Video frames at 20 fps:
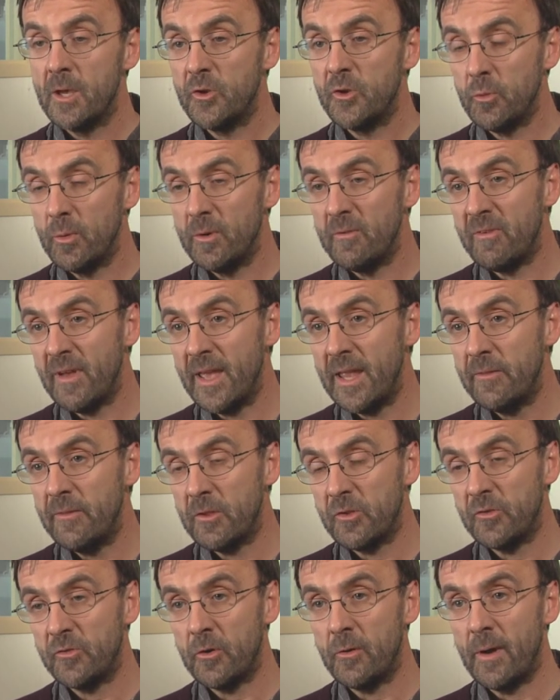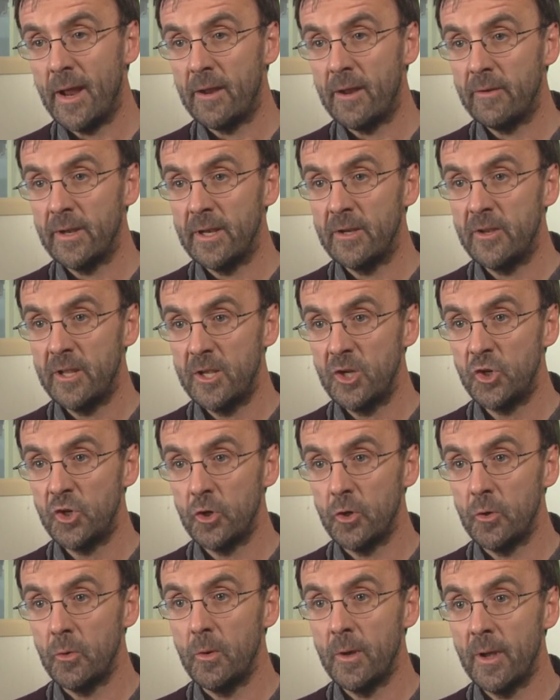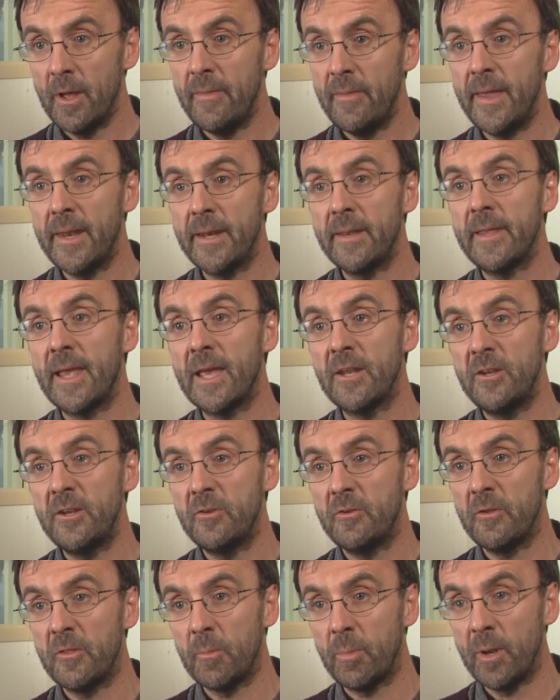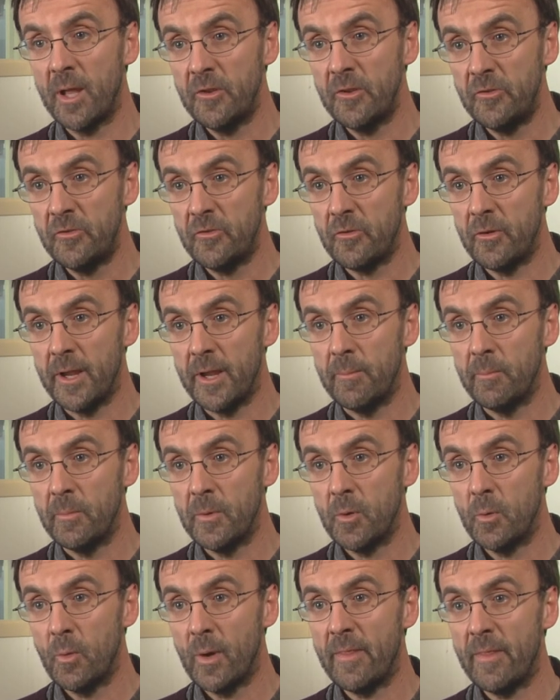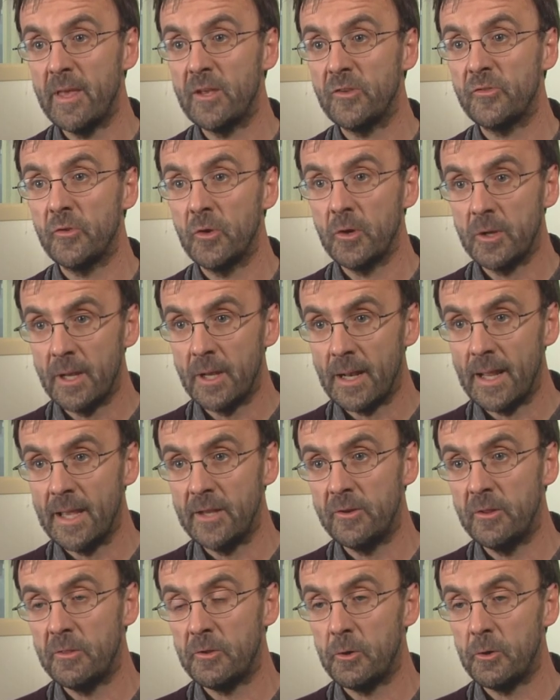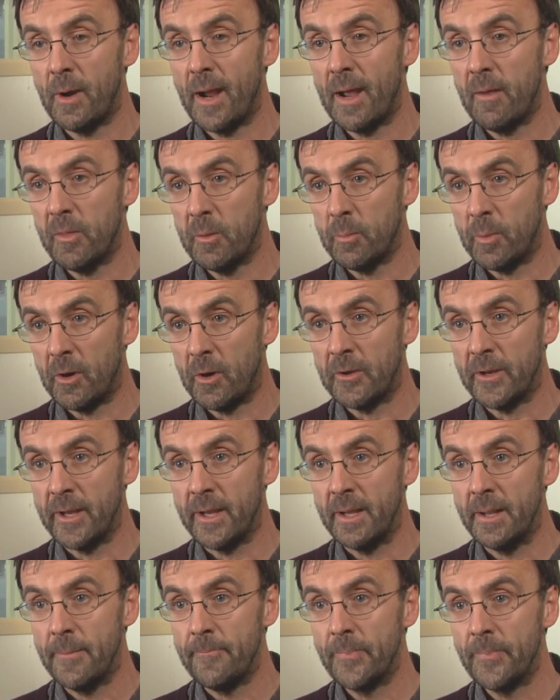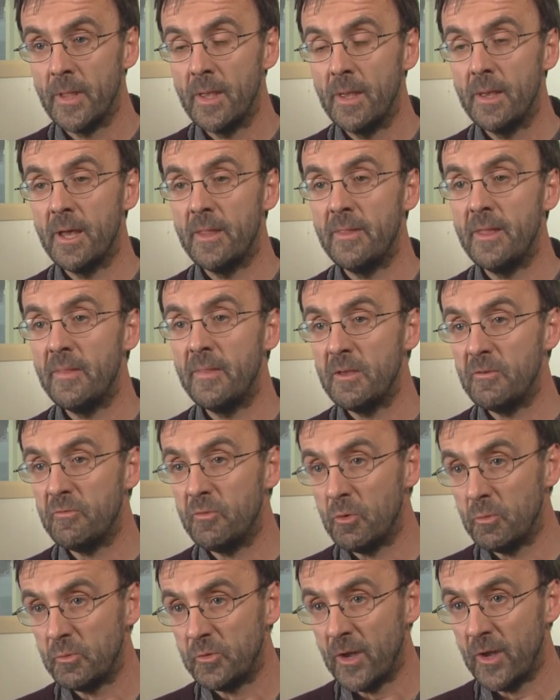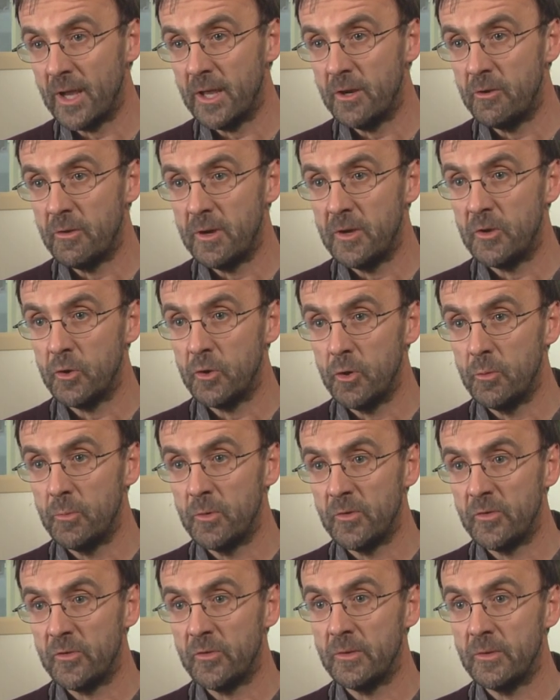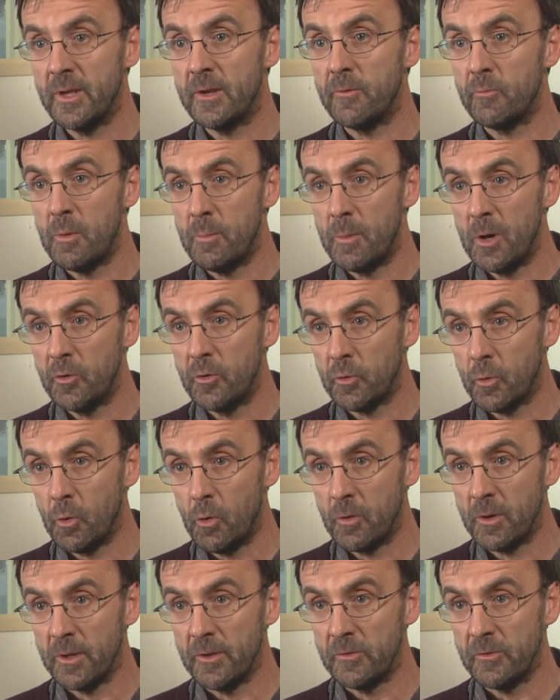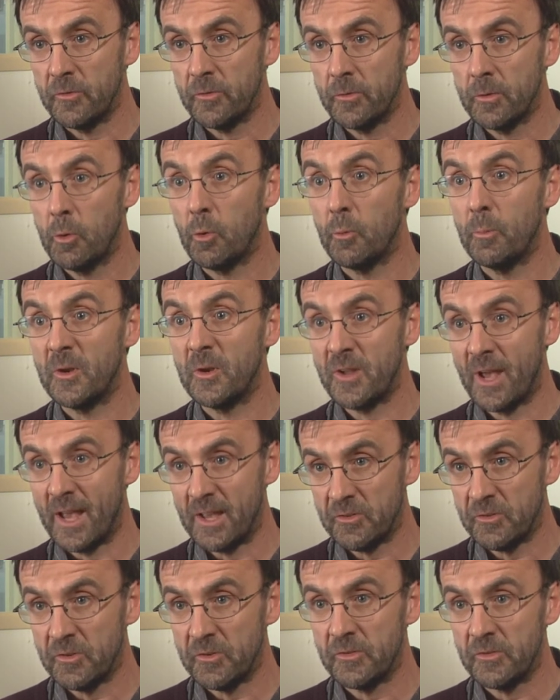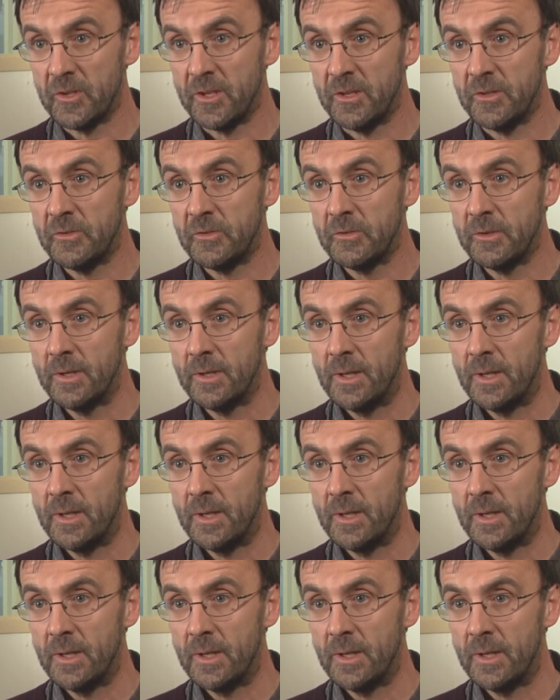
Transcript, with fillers: to invade the surrounding tissue and then get into the bloodstream where they're circulated throughout the body and then they form secondary tumours at remote organs called metastases.